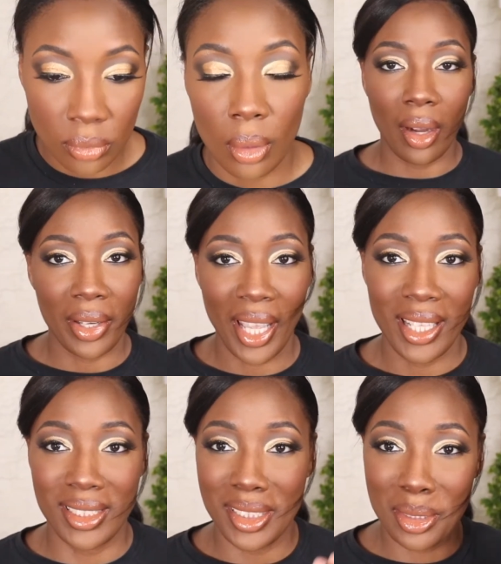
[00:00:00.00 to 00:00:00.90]
All right,
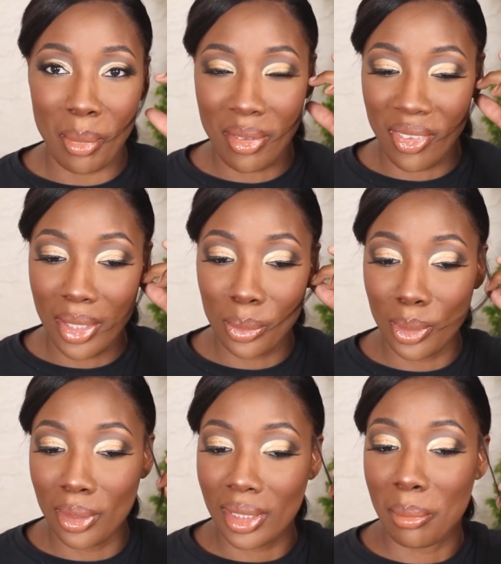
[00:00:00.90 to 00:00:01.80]
guys, this is my final
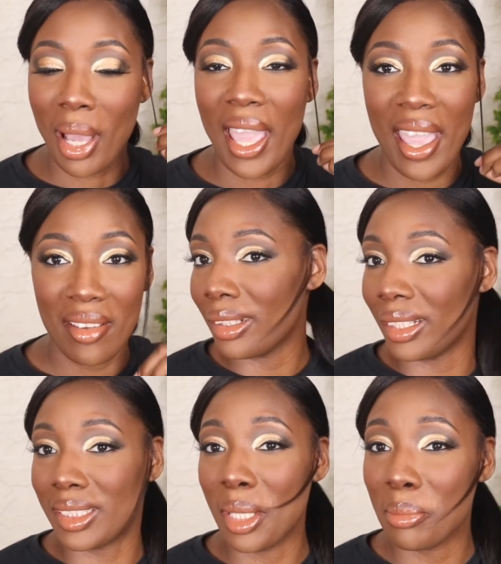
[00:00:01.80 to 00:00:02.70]
look and my half
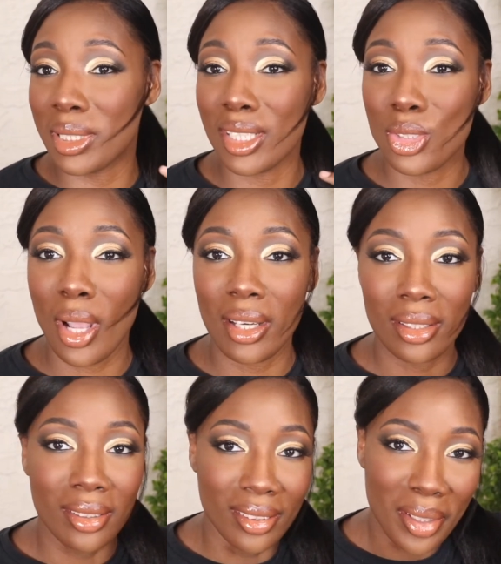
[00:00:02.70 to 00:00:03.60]
attempt to try
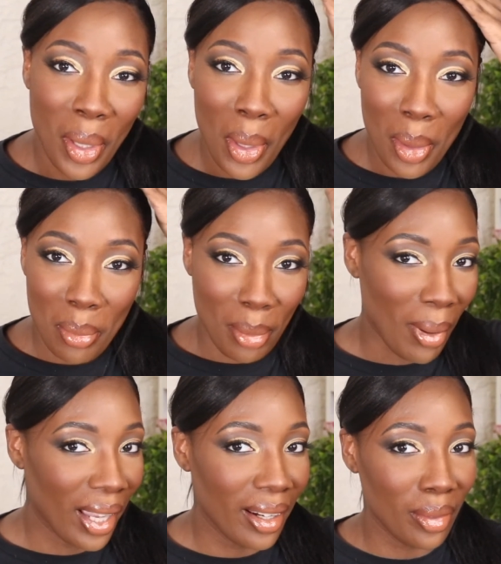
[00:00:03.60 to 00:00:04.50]
to put
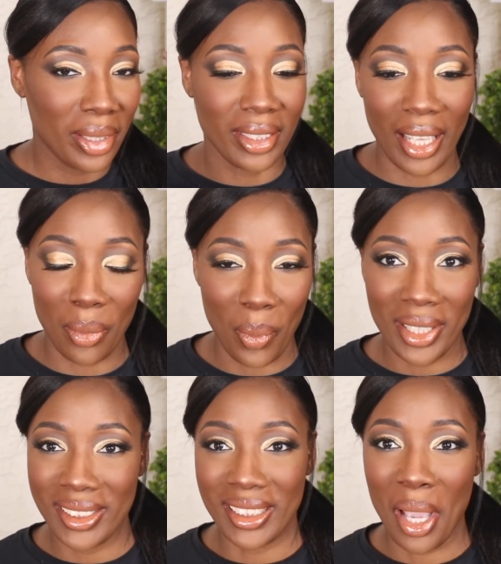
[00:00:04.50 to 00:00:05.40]
my hair in like a
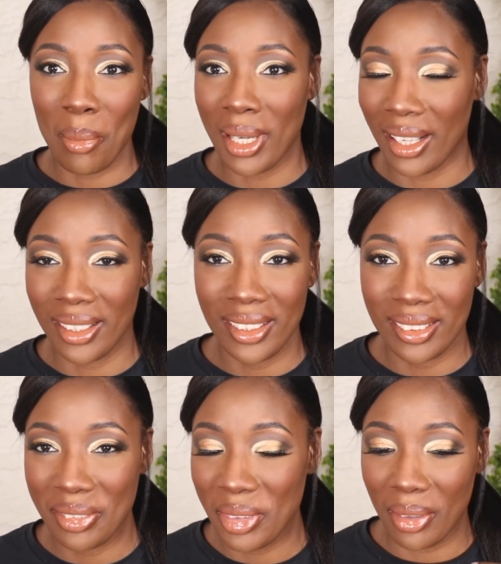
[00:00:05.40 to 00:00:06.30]
wedding style, but I
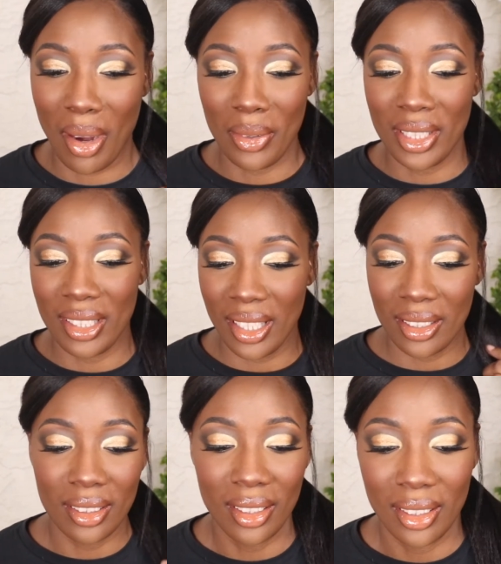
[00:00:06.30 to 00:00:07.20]
couldn't figure out
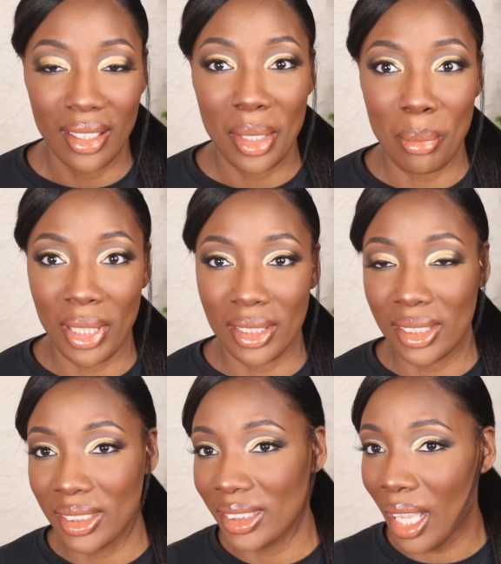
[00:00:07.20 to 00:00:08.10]
anything. But
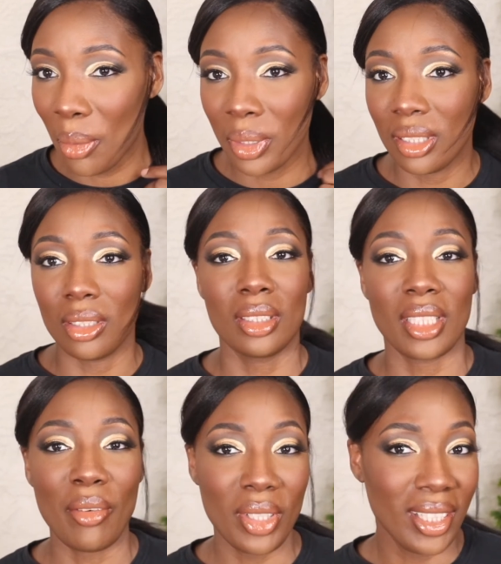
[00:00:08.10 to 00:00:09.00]
this is how it looks.
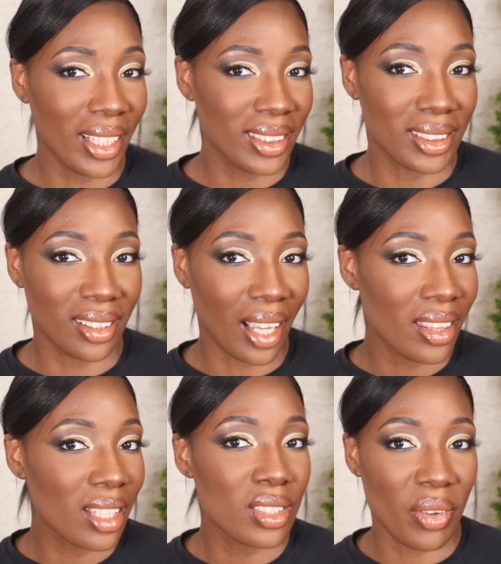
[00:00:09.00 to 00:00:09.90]
I really like this look. I
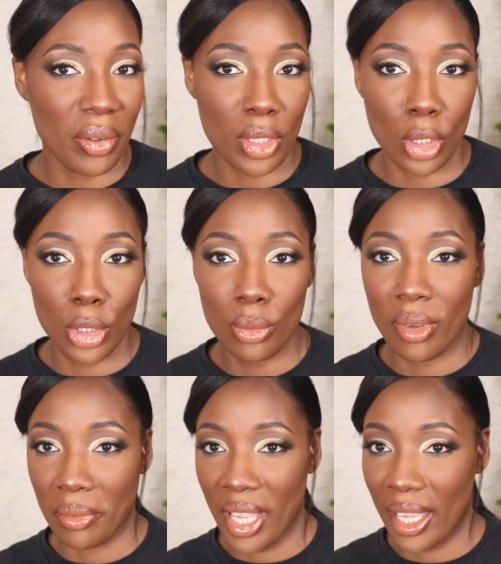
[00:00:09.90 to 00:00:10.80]
think it's very cute,
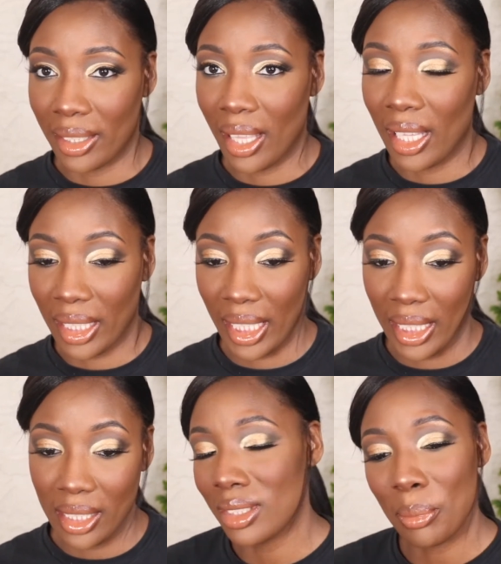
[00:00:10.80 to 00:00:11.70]
very
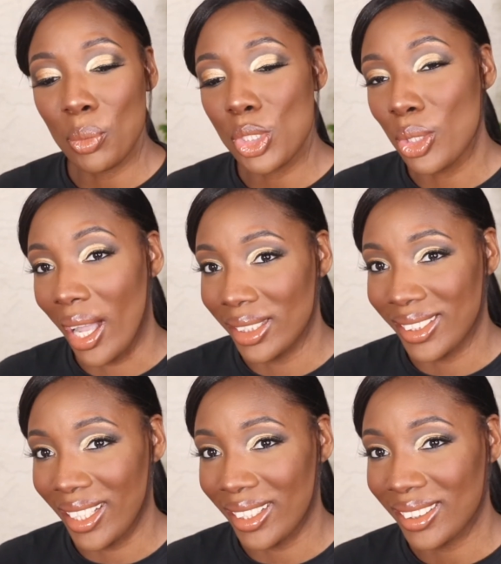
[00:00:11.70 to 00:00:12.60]
elegant. Tell me what you guys think.